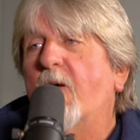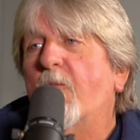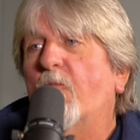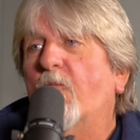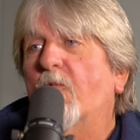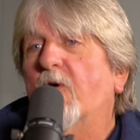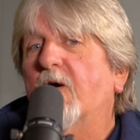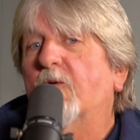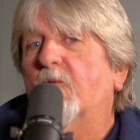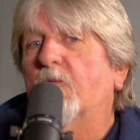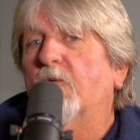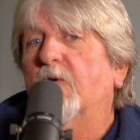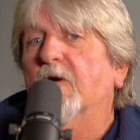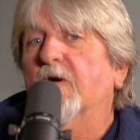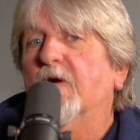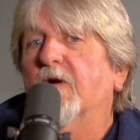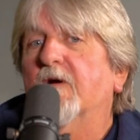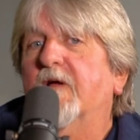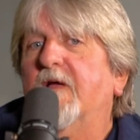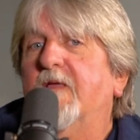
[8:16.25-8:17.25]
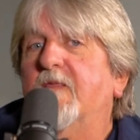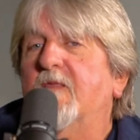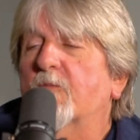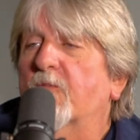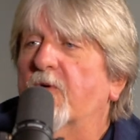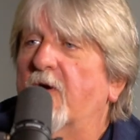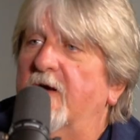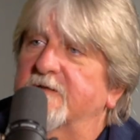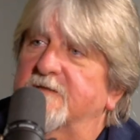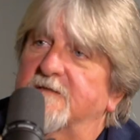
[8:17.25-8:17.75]
and what we're in the
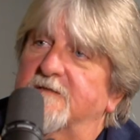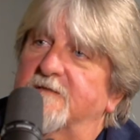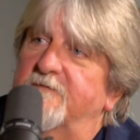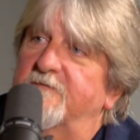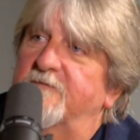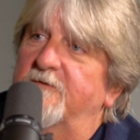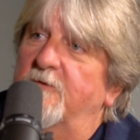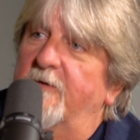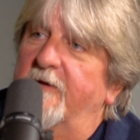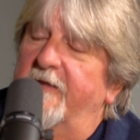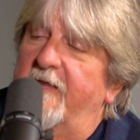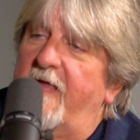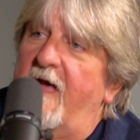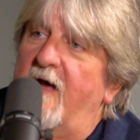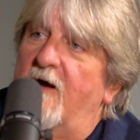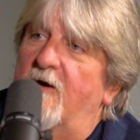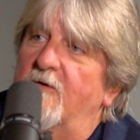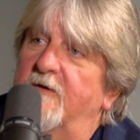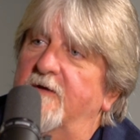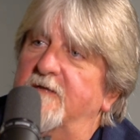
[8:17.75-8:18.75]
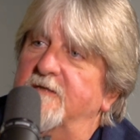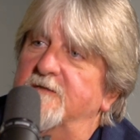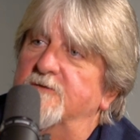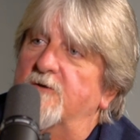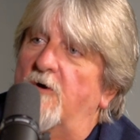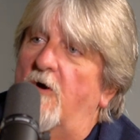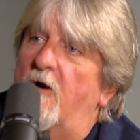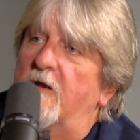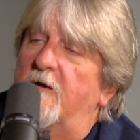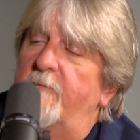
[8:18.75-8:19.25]
process of doing now is
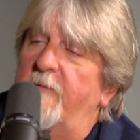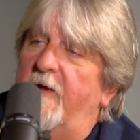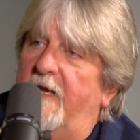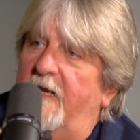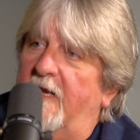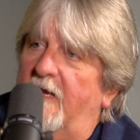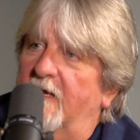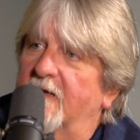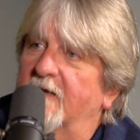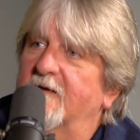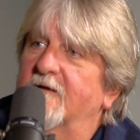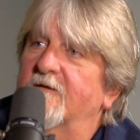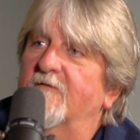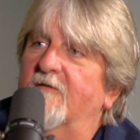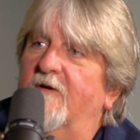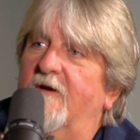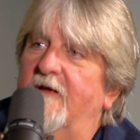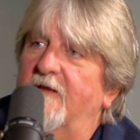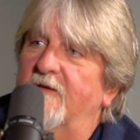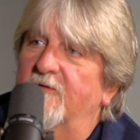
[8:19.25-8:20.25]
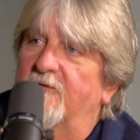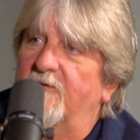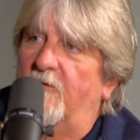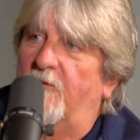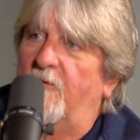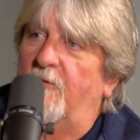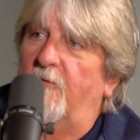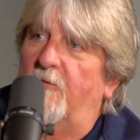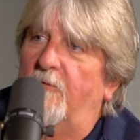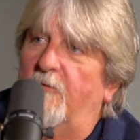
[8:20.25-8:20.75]
automating, right?
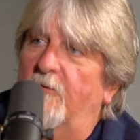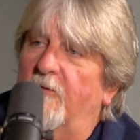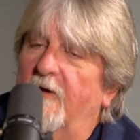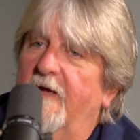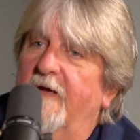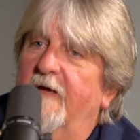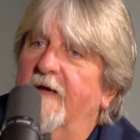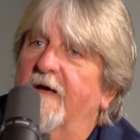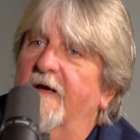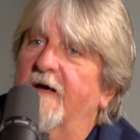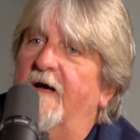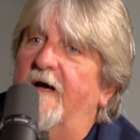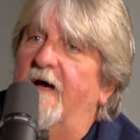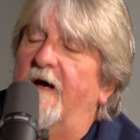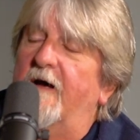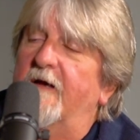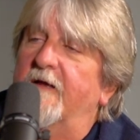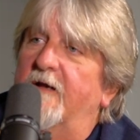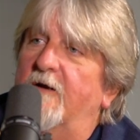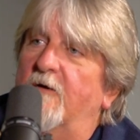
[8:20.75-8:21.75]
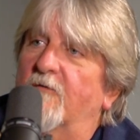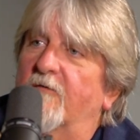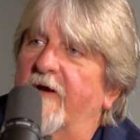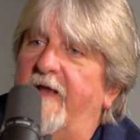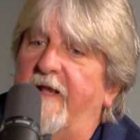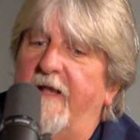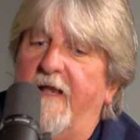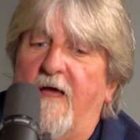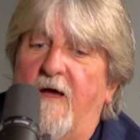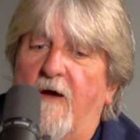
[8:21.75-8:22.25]
So,
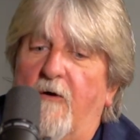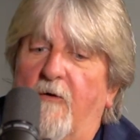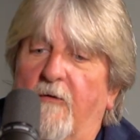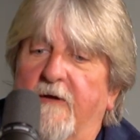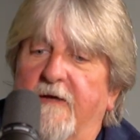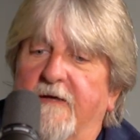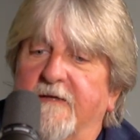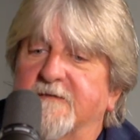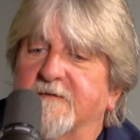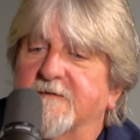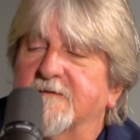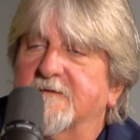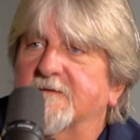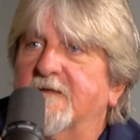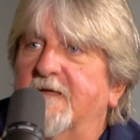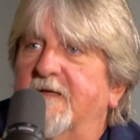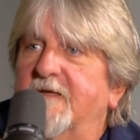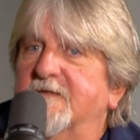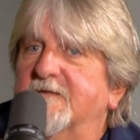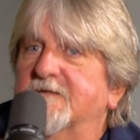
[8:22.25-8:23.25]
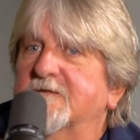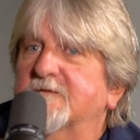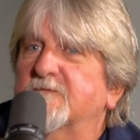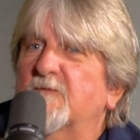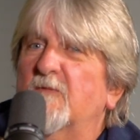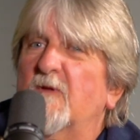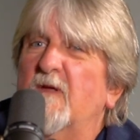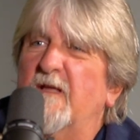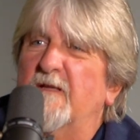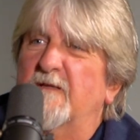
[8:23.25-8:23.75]
right now it's
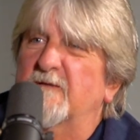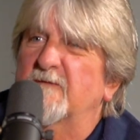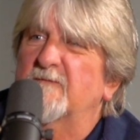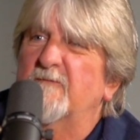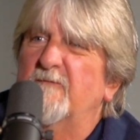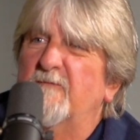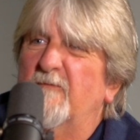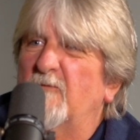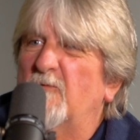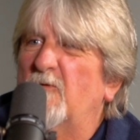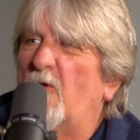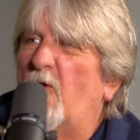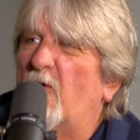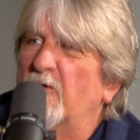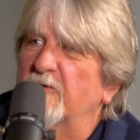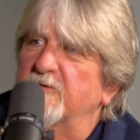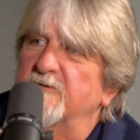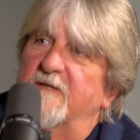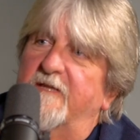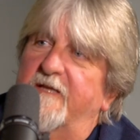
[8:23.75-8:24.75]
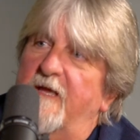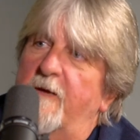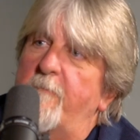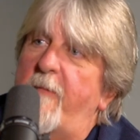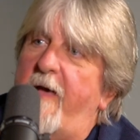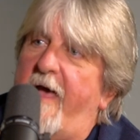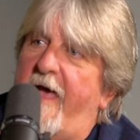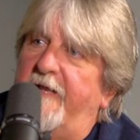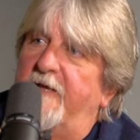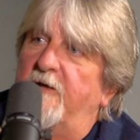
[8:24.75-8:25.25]
largely a
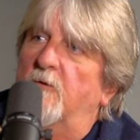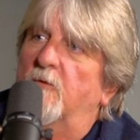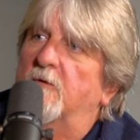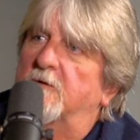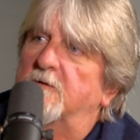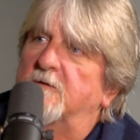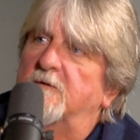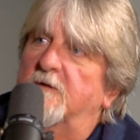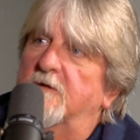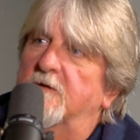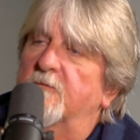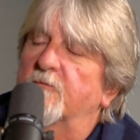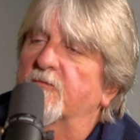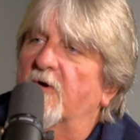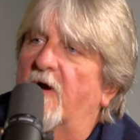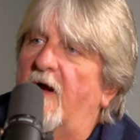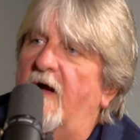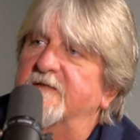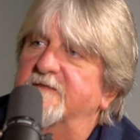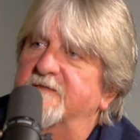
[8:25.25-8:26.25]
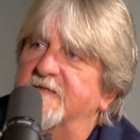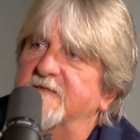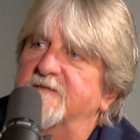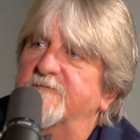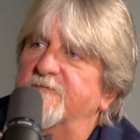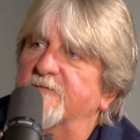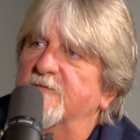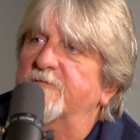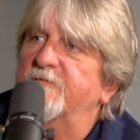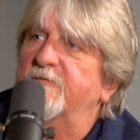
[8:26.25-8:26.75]
manual process
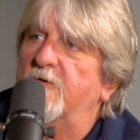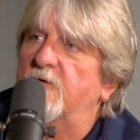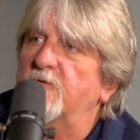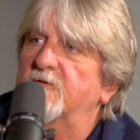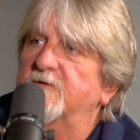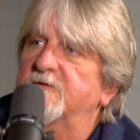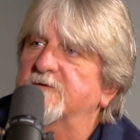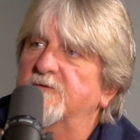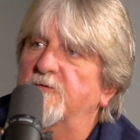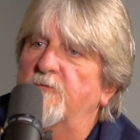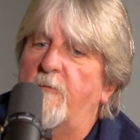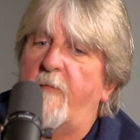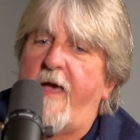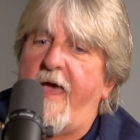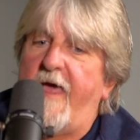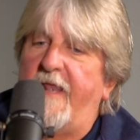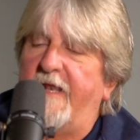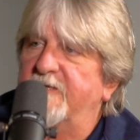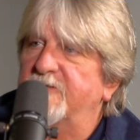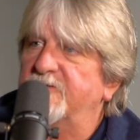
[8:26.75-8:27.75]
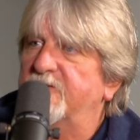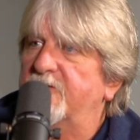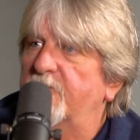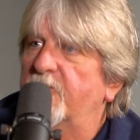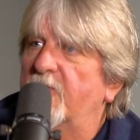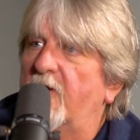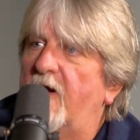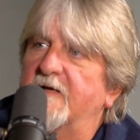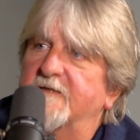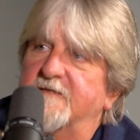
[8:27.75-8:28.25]
for folks to manage the
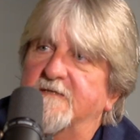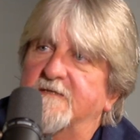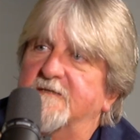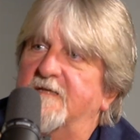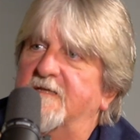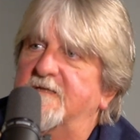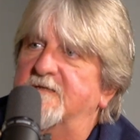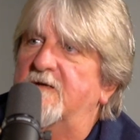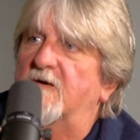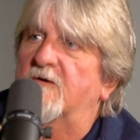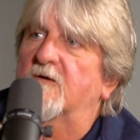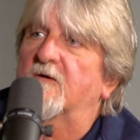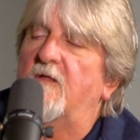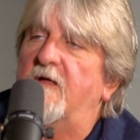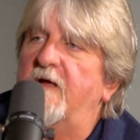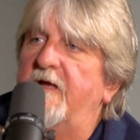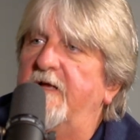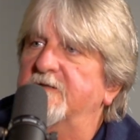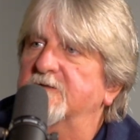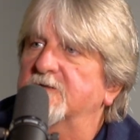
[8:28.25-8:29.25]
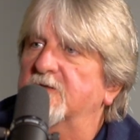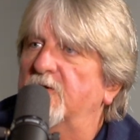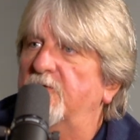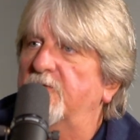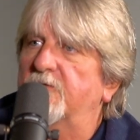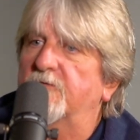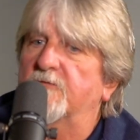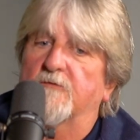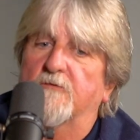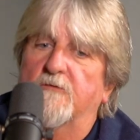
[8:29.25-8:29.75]
process as our clients go
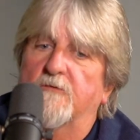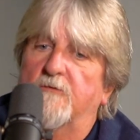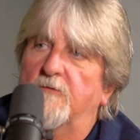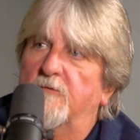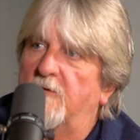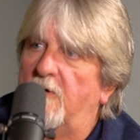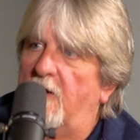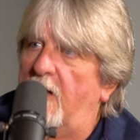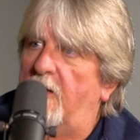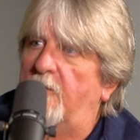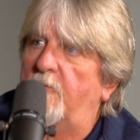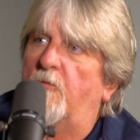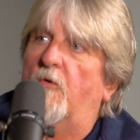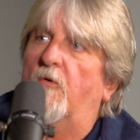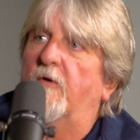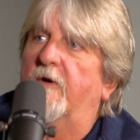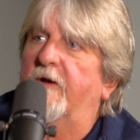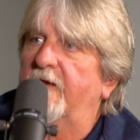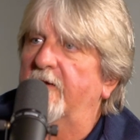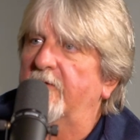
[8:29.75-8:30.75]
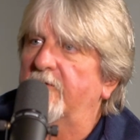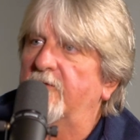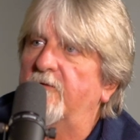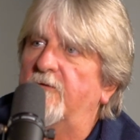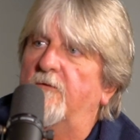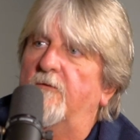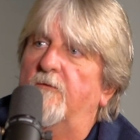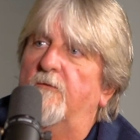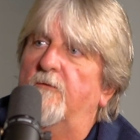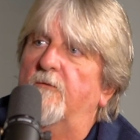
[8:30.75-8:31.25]
through onboarding
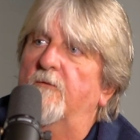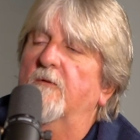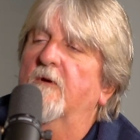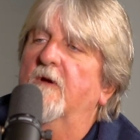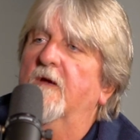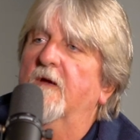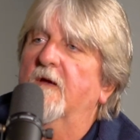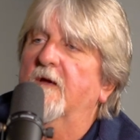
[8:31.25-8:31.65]
to